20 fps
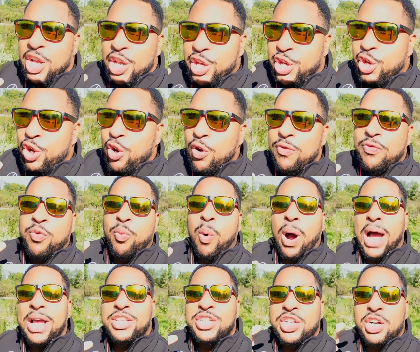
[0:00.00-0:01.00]
you've
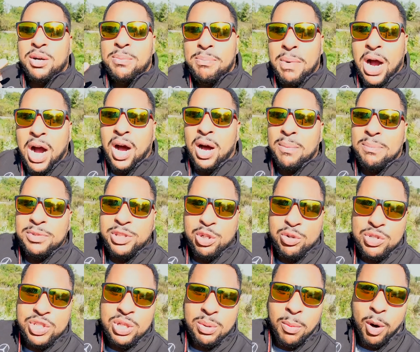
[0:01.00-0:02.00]
watched your mom
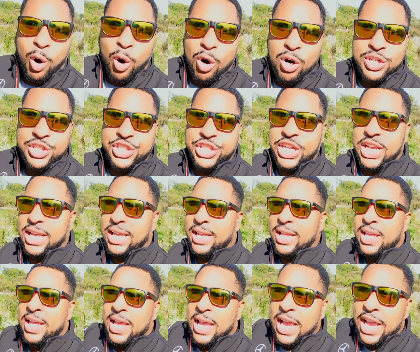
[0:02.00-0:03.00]
do some whore shit
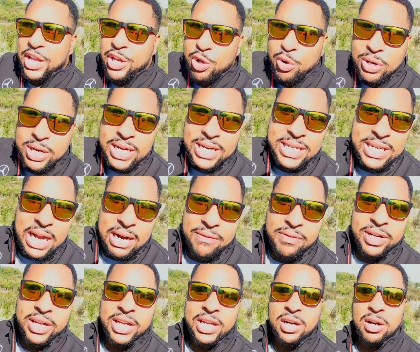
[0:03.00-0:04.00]
and you can
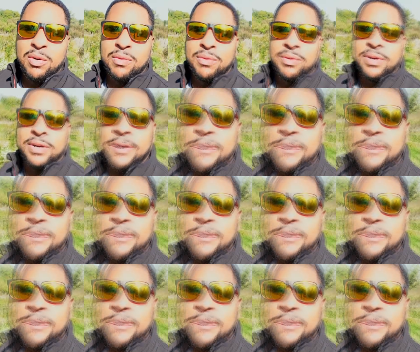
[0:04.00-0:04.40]
never get over it.